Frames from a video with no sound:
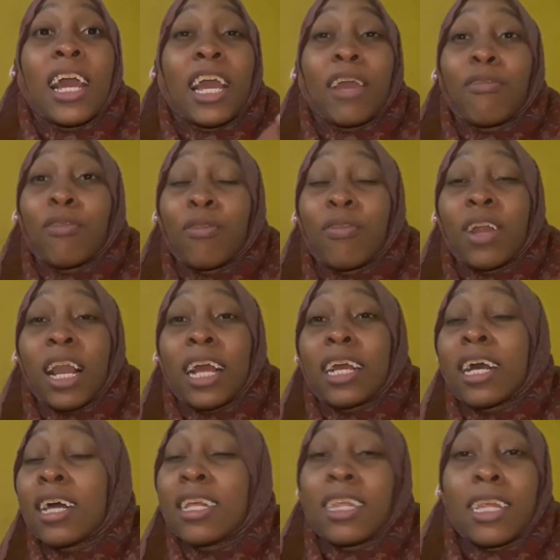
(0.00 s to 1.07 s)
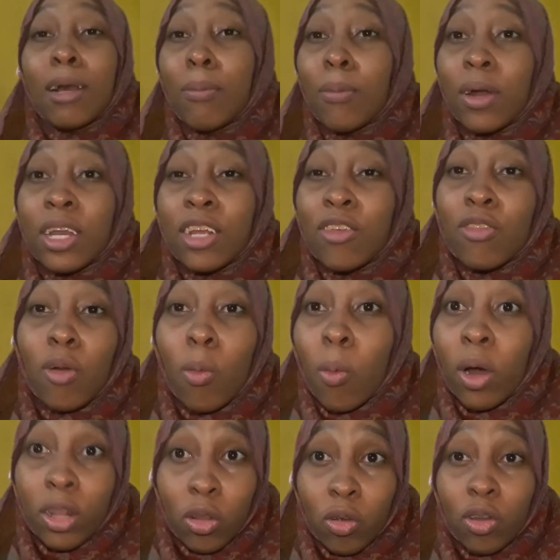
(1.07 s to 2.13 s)
If you feel like someone is not
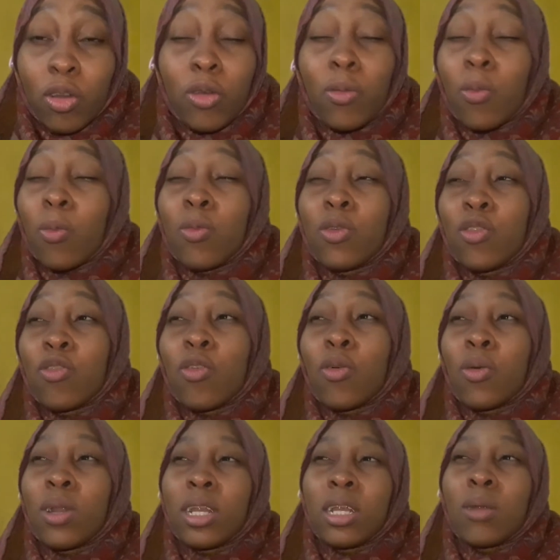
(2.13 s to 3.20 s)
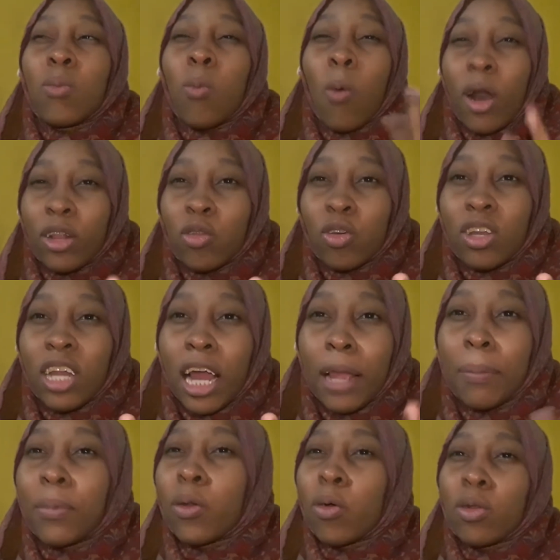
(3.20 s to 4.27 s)
worth your
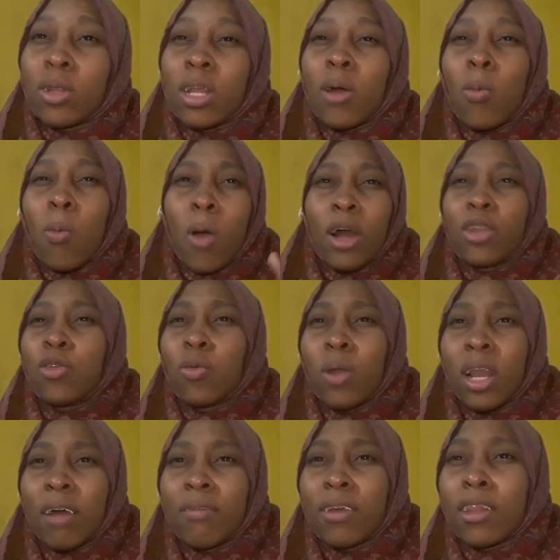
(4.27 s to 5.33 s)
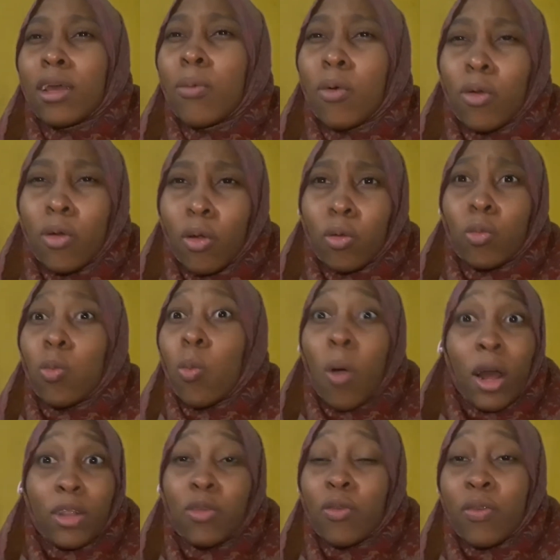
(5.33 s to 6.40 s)
time, not worth you loving them, or not
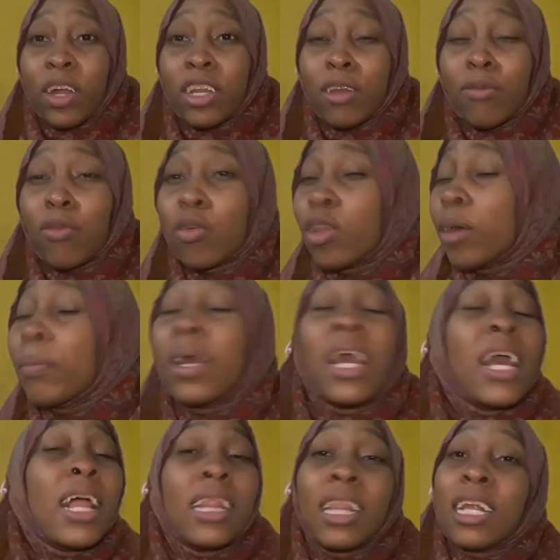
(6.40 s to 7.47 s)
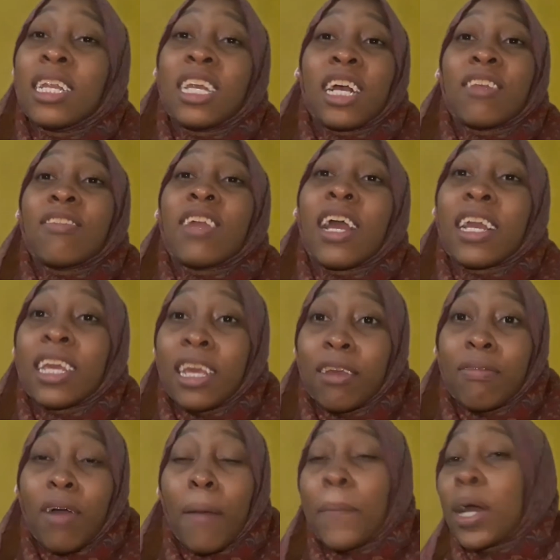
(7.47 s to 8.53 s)
worth you fighting for them, then just
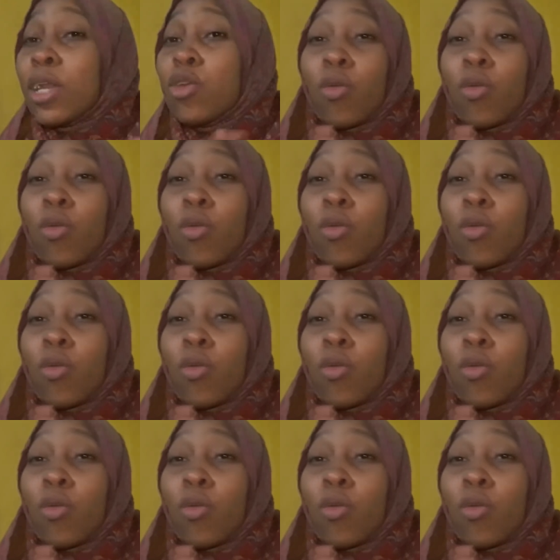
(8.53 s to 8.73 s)
give up.